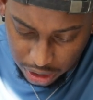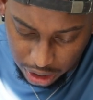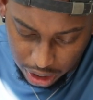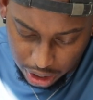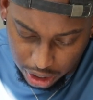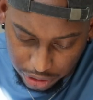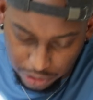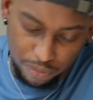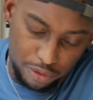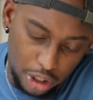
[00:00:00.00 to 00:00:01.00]

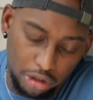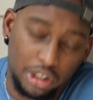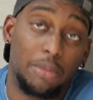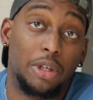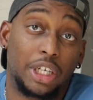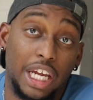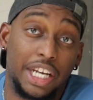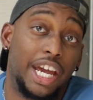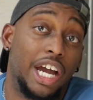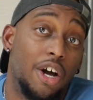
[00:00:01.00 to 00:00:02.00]
The color that I'm looking
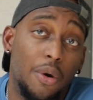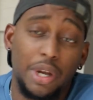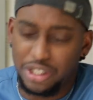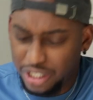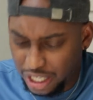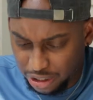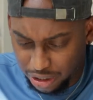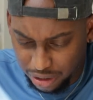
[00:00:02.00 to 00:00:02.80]
at now is like